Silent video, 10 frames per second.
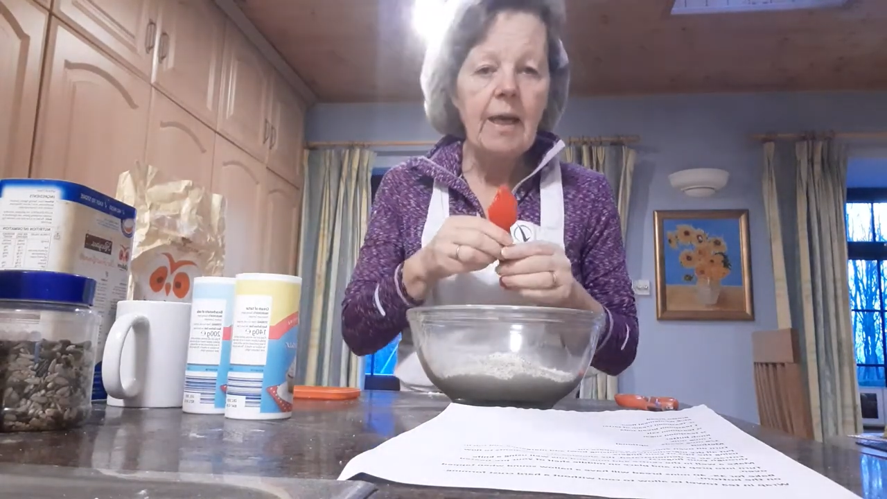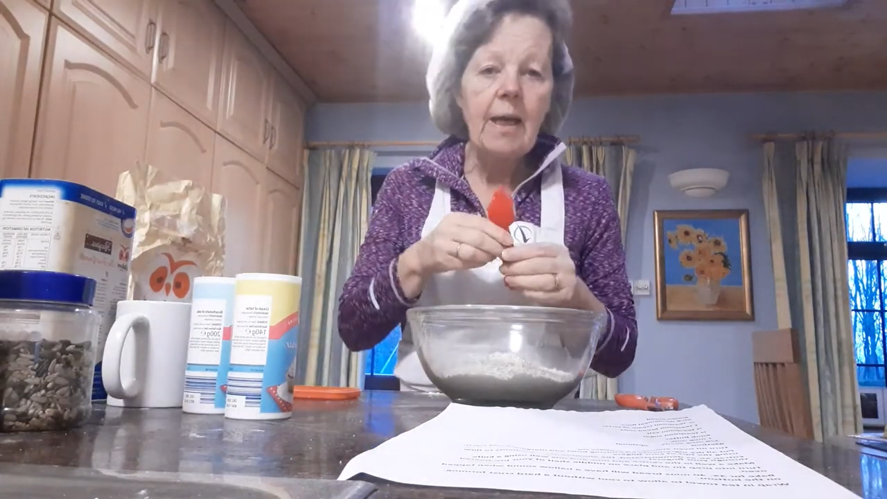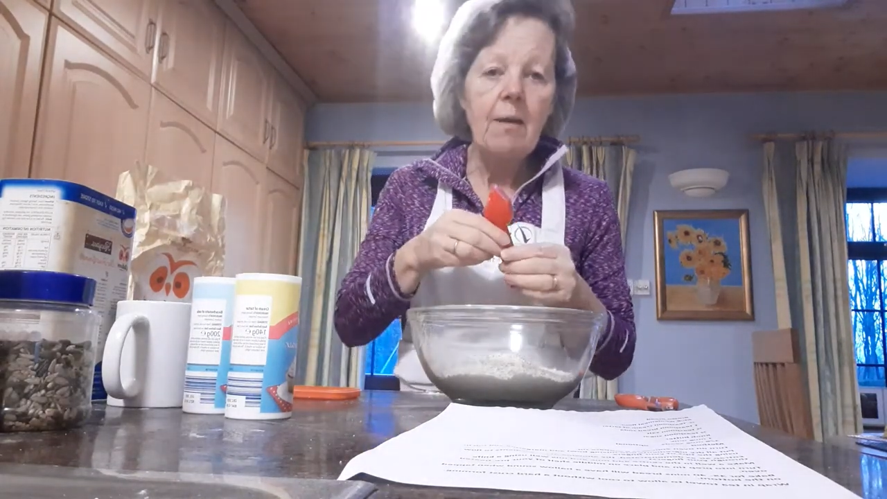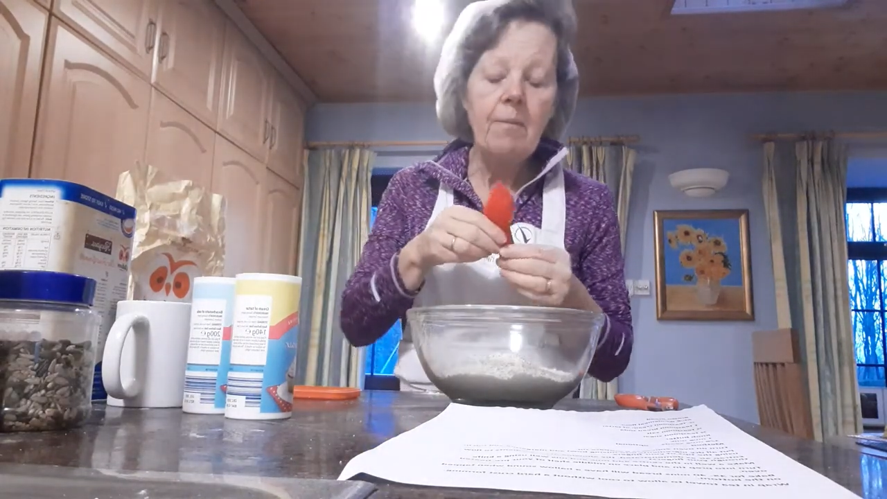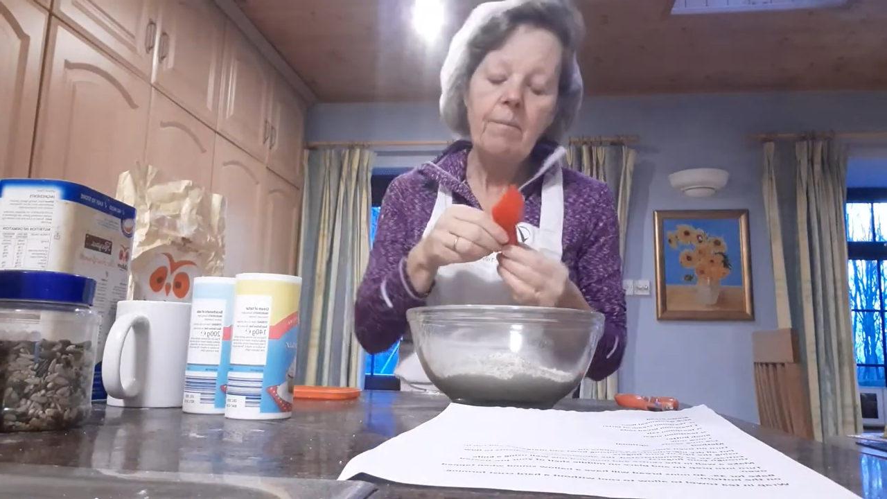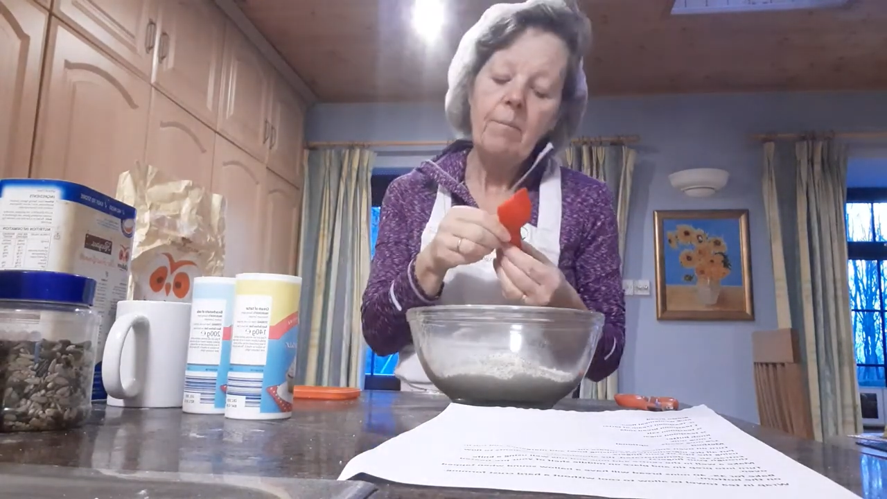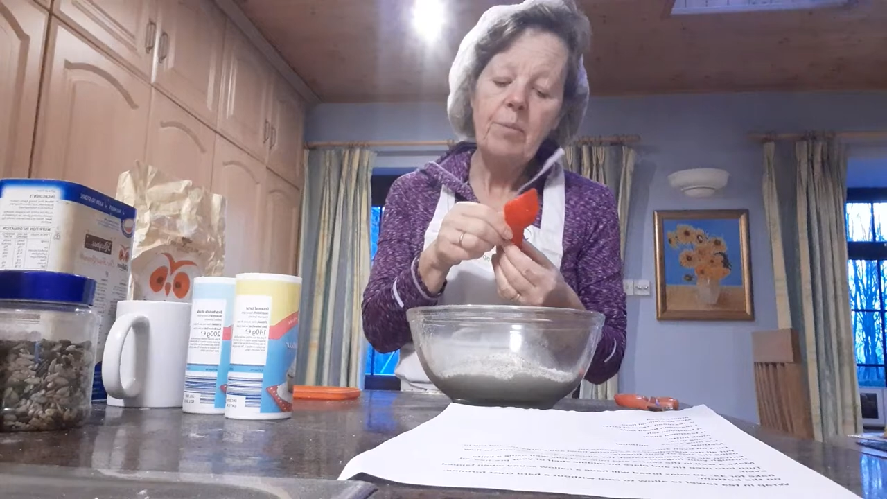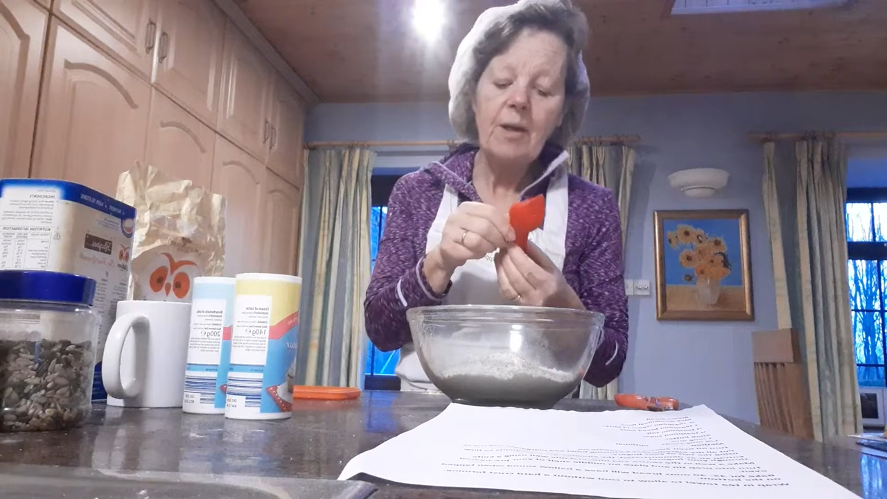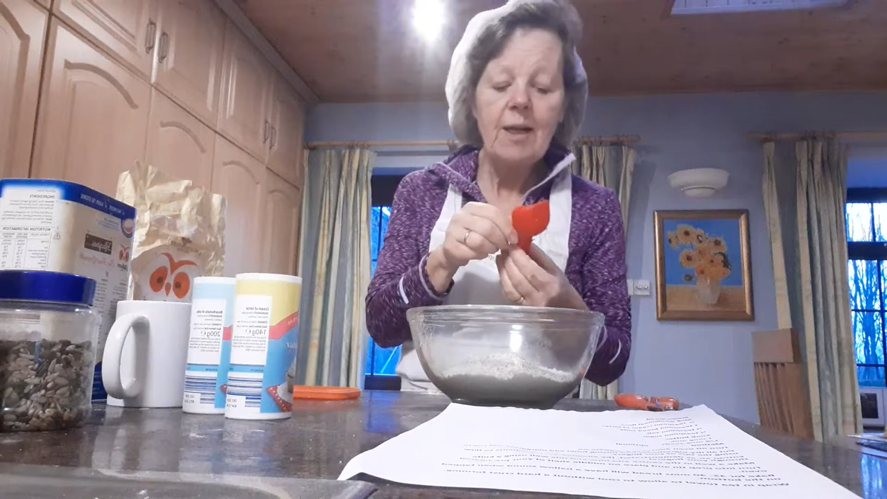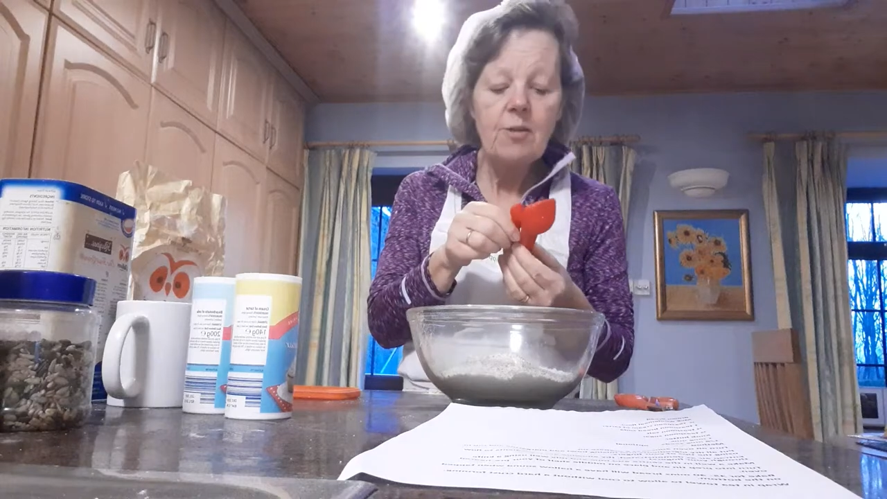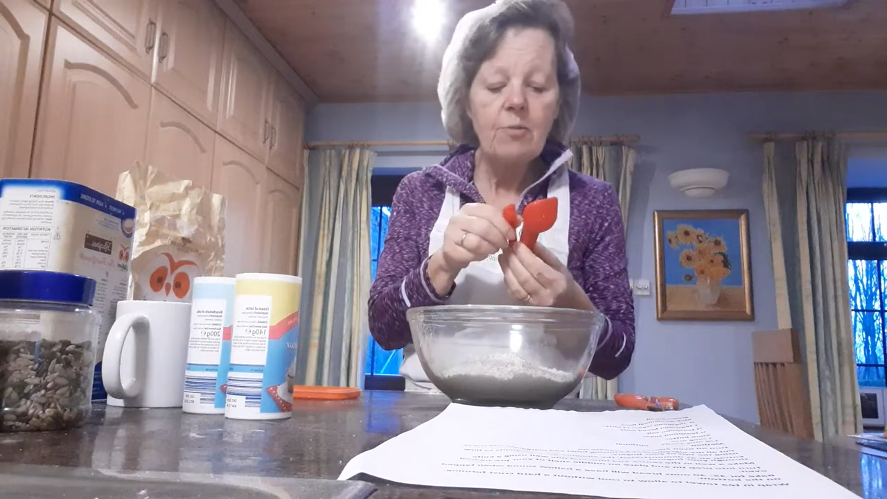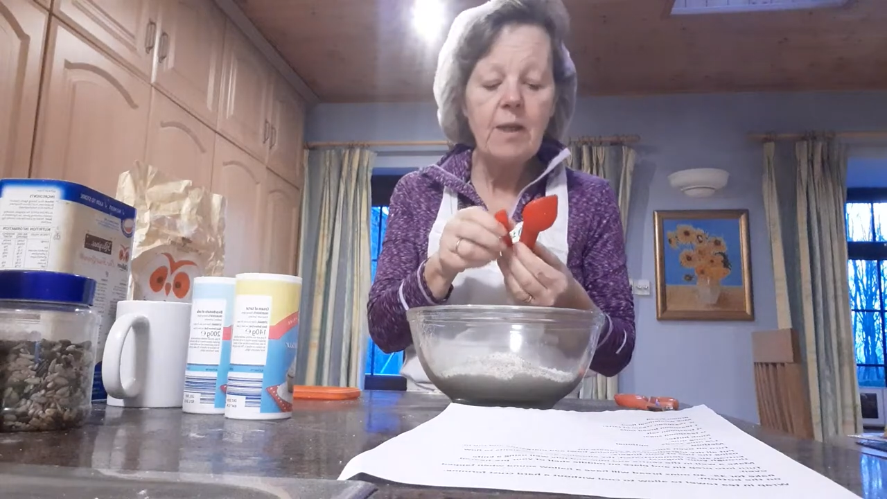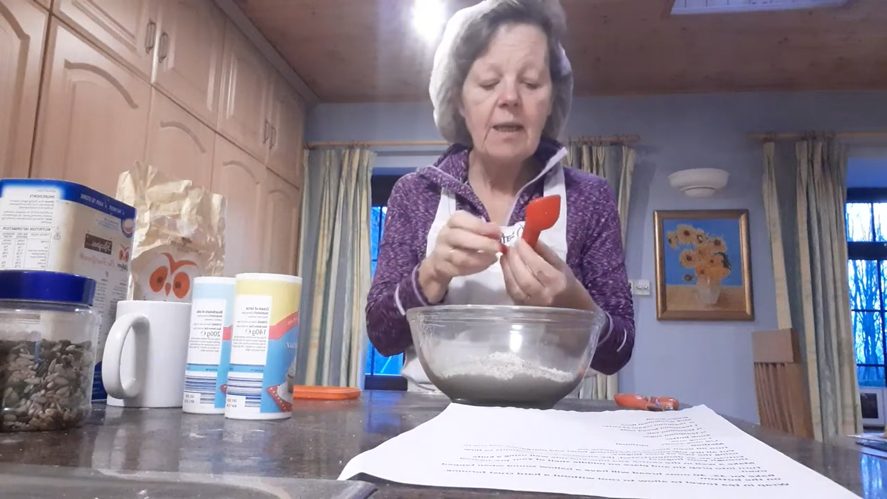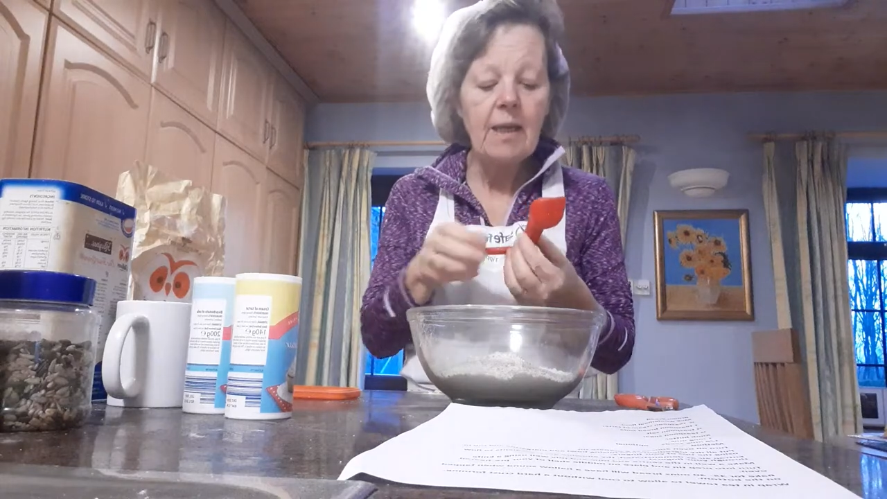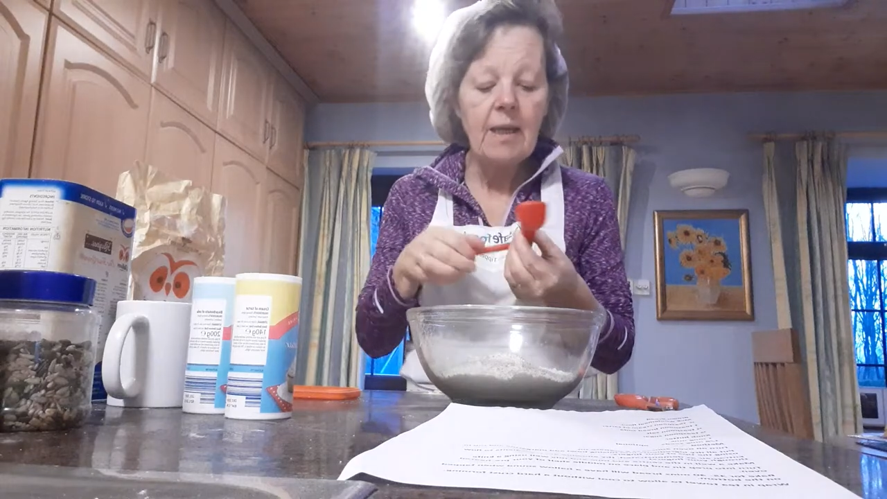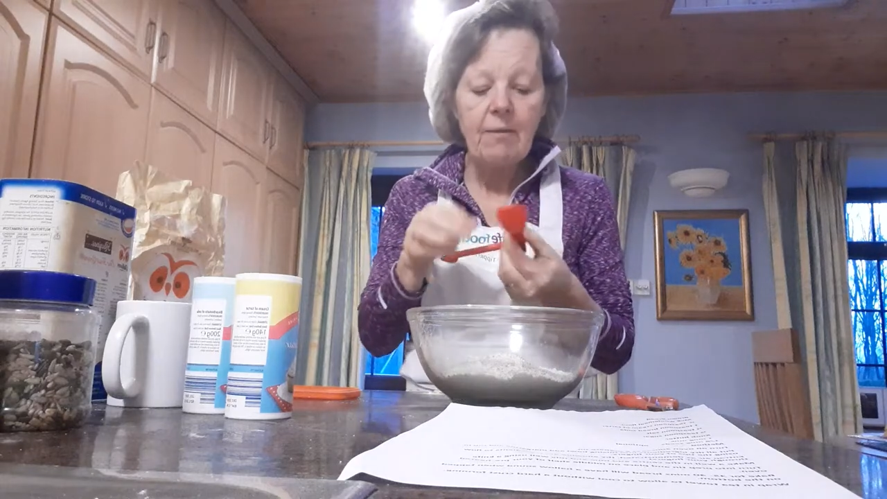um, but I don't think